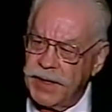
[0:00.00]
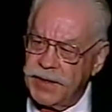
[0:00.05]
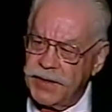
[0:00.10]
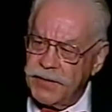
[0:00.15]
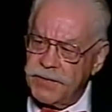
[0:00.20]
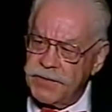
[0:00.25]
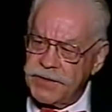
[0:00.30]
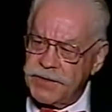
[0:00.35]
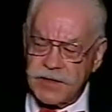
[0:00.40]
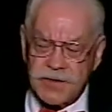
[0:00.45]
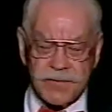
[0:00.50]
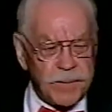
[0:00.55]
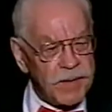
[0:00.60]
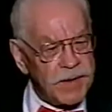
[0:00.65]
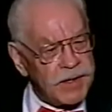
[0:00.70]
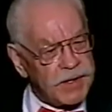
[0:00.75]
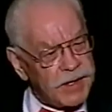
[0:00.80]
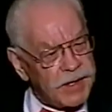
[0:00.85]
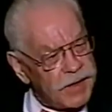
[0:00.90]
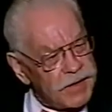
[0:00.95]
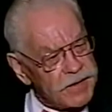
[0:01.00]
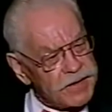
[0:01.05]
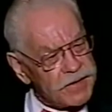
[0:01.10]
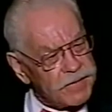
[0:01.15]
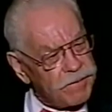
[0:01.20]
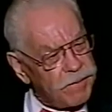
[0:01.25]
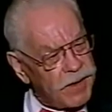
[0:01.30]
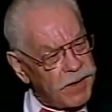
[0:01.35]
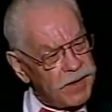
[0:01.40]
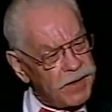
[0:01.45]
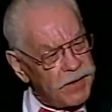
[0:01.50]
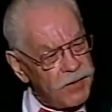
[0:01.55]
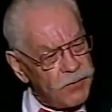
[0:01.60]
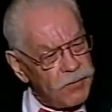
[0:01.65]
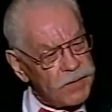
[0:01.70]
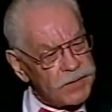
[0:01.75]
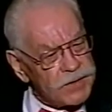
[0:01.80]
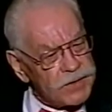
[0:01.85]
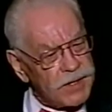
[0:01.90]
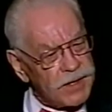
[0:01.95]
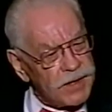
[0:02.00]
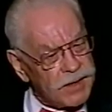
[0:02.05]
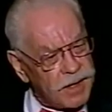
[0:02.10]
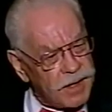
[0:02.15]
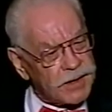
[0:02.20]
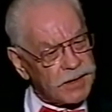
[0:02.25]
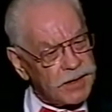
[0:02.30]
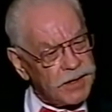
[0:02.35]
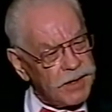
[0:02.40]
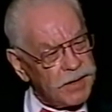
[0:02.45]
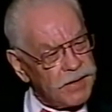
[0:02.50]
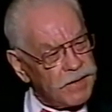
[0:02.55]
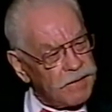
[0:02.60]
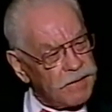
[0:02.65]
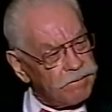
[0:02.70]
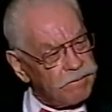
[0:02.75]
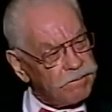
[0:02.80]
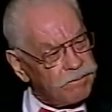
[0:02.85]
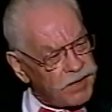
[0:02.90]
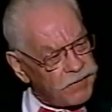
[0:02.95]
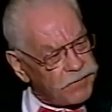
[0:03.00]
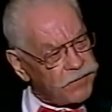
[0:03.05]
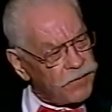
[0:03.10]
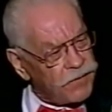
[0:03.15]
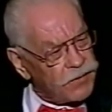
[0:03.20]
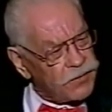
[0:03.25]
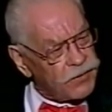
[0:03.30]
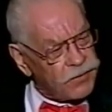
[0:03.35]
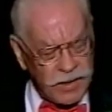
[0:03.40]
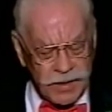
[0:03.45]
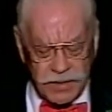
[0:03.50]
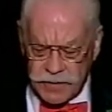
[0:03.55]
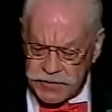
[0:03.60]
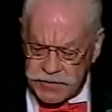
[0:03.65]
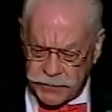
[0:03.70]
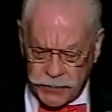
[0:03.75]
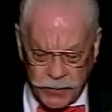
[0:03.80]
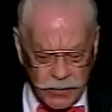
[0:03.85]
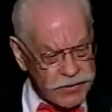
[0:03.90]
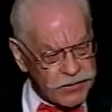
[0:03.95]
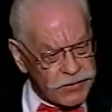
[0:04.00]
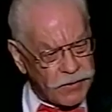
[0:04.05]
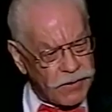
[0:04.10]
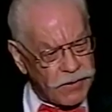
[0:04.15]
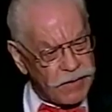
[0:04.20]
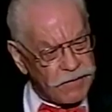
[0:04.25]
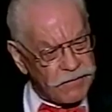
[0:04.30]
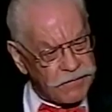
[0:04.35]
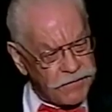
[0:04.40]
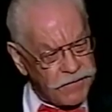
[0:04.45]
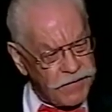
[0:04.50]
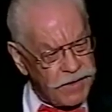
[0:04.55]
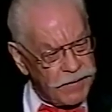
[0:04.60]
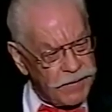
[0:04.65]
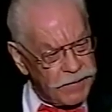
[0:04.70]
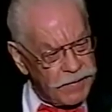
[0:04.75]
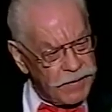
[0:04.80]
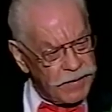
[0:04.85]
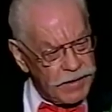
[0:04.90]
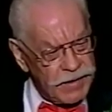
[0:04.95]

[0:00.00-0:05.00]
you've just been kissed by the newest inductee in the Buffalo Greater Sports Hall of Fame.